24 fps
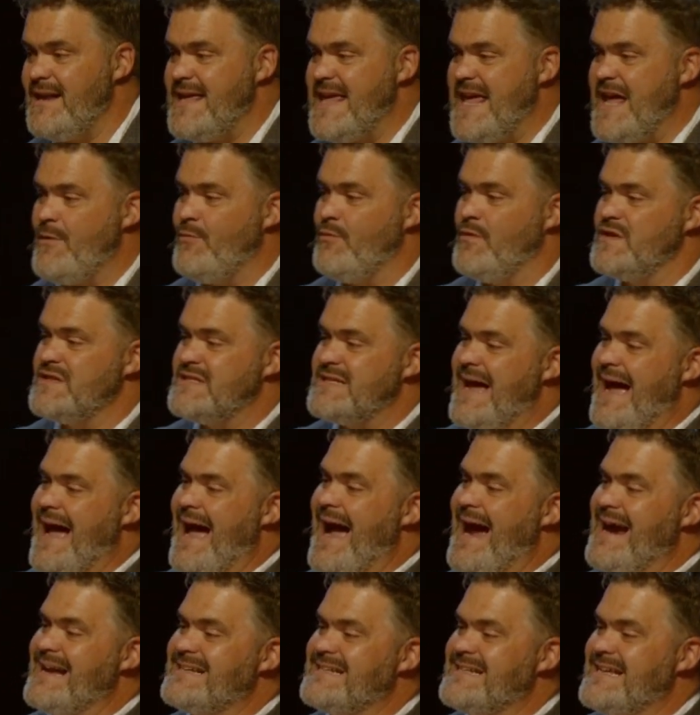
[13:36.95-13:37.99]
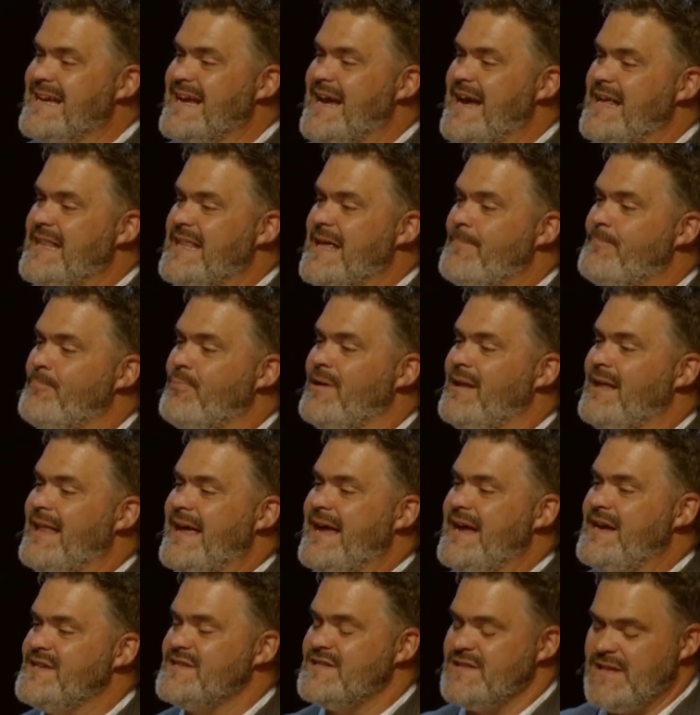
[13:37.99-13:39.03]
he was acting in a
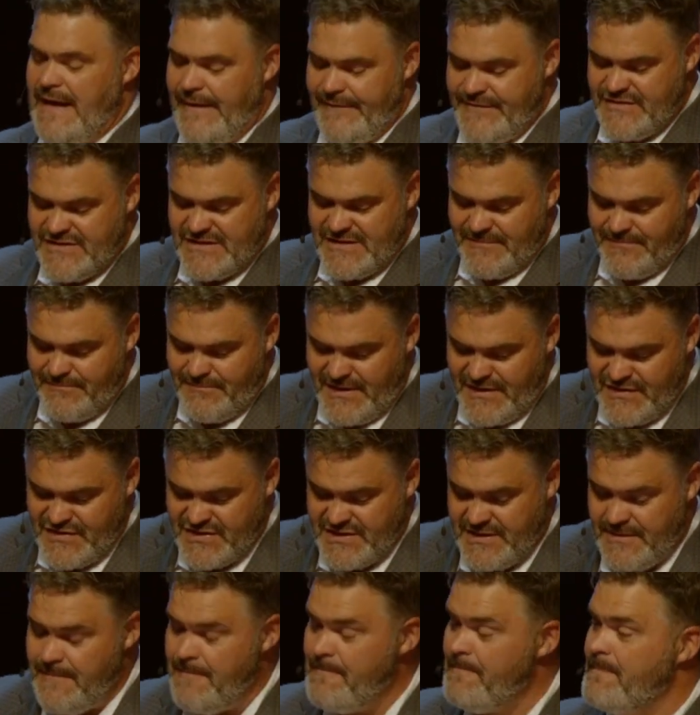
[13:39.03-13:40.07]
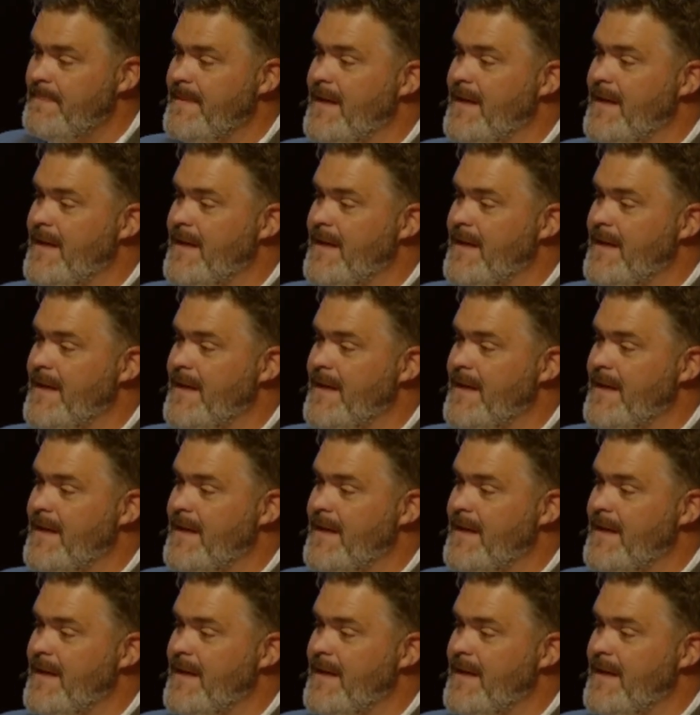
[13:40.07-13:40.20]
place of submission.